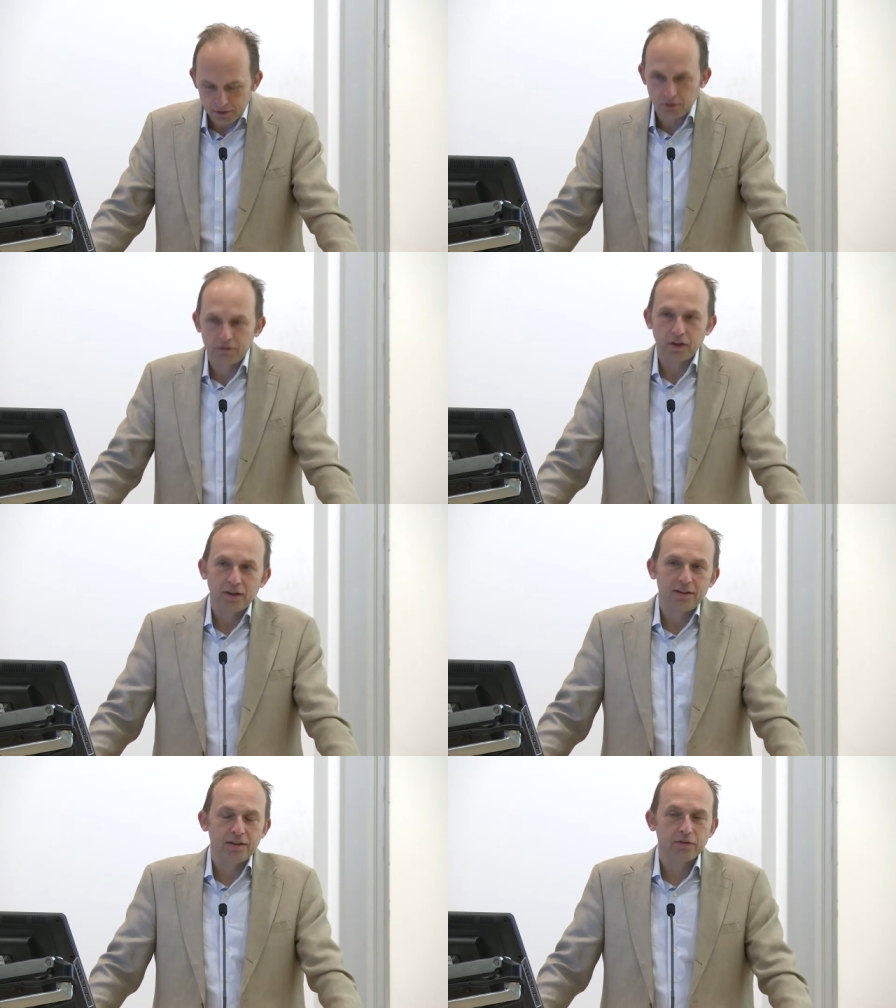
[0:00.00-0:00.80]
to a
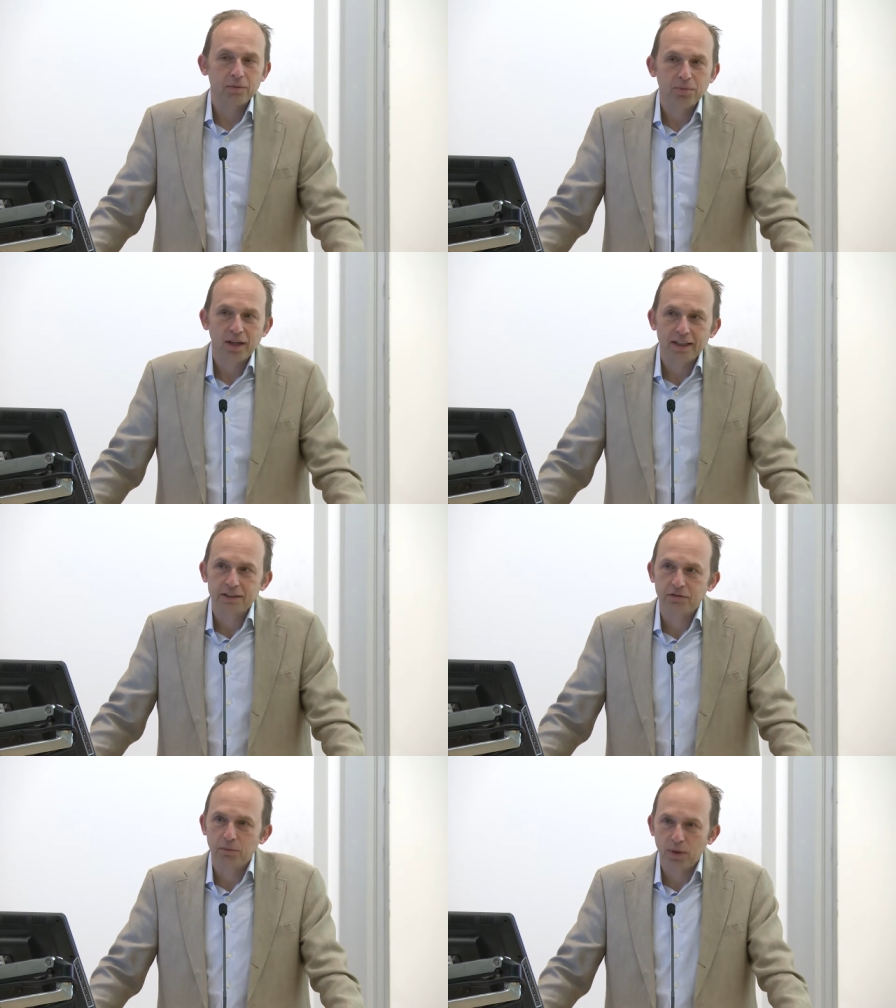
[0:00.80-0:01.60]
very different
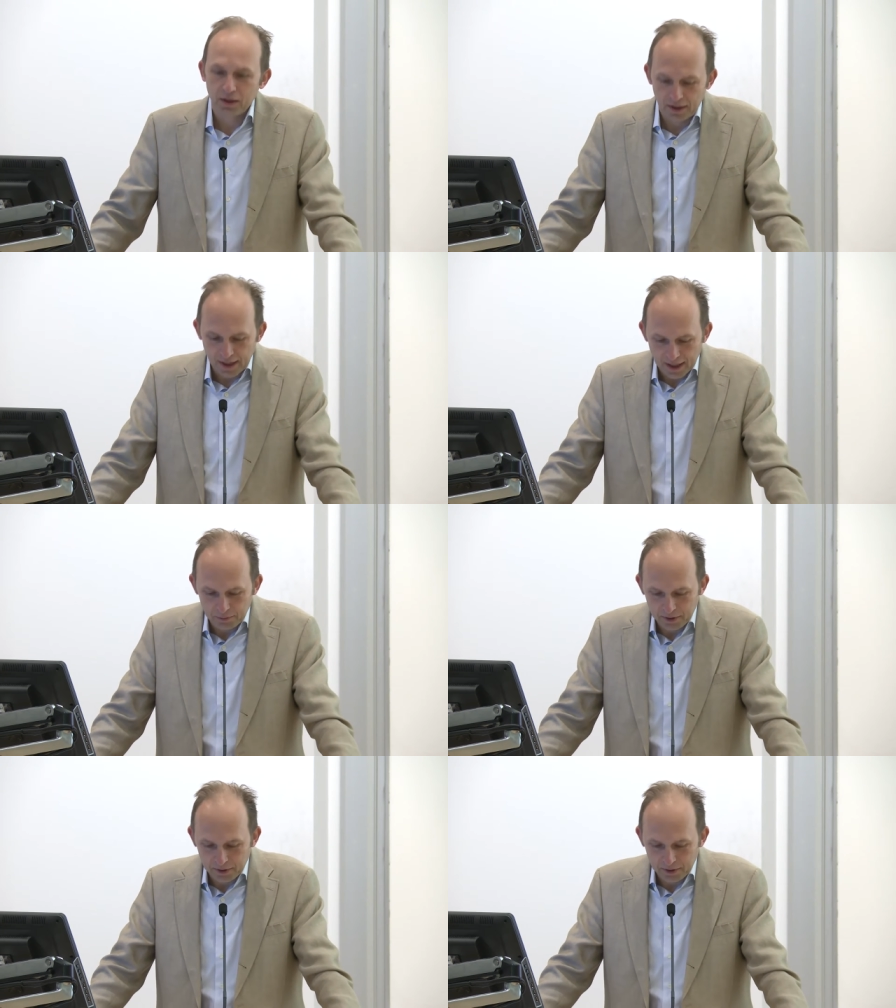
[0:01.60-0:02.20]
place from where it had